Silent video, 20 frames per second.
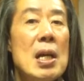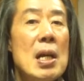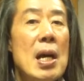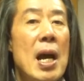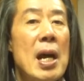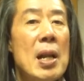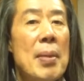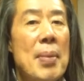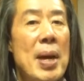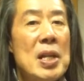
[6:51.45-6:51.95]

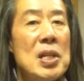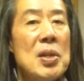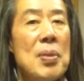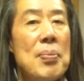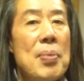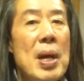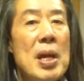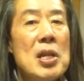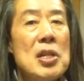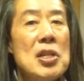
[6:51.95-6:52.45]
and
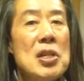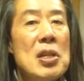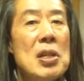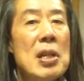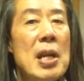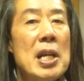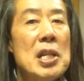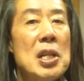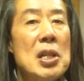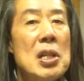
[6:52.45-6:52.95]
emancipation
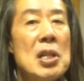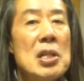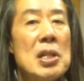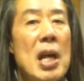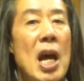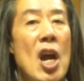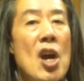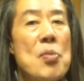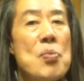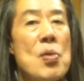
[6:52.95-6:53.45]
as a
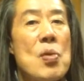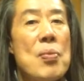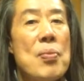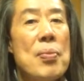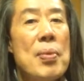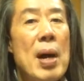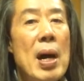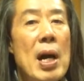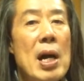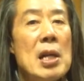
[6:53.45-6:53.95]
desirable
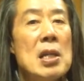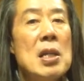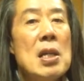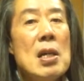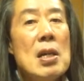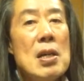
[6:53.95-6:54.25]
part